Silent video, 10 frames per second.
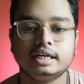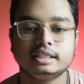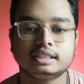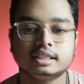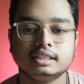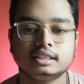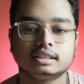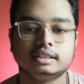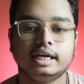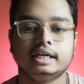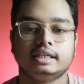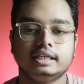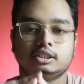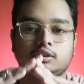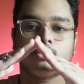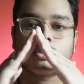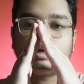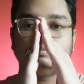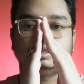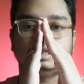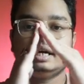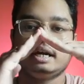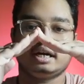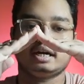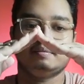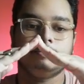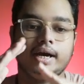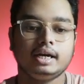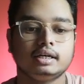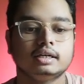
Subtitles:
discussed, that these two comes here and come back.